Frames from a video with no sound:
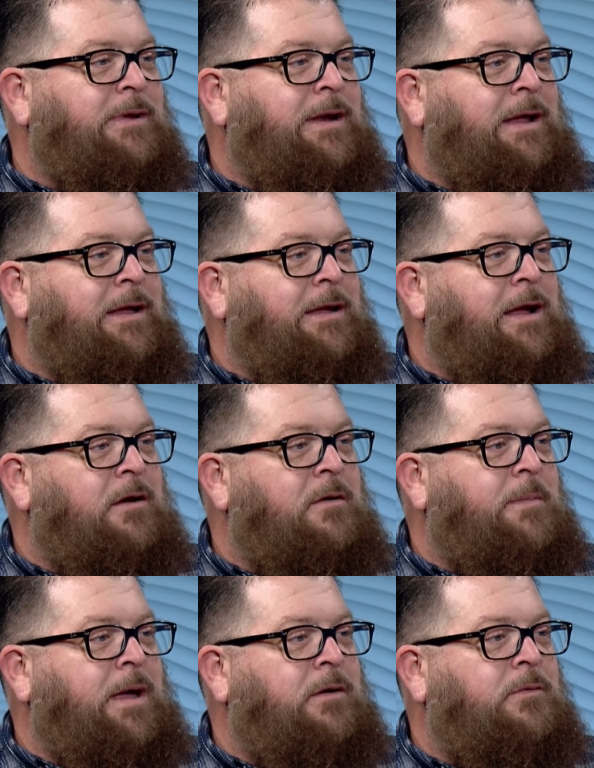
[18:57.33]
and I care
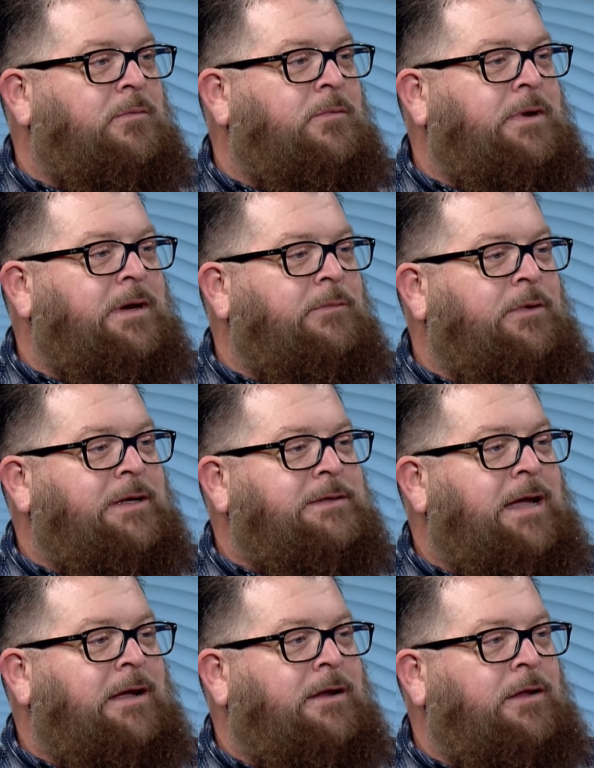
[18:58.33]
about what
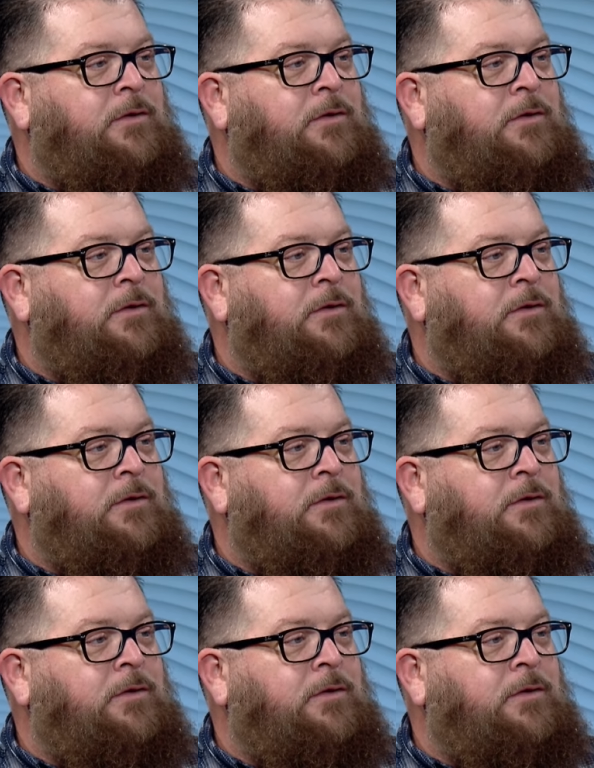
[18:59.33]
exactly